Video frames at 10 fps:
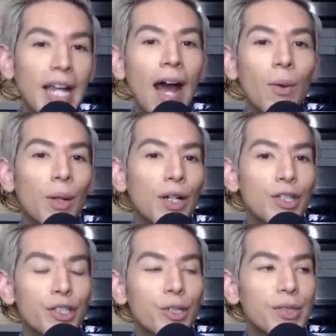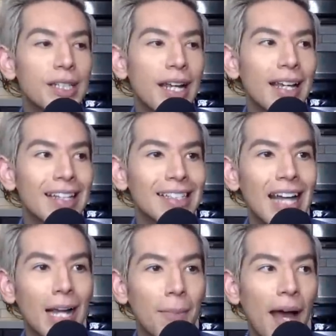our Tuesday
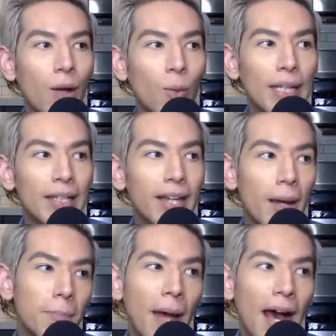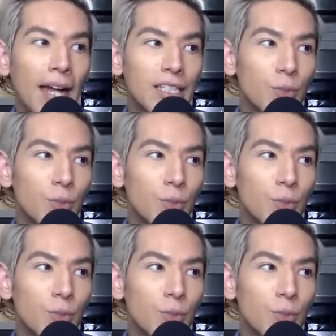Zack Pack Weekly Unpacks,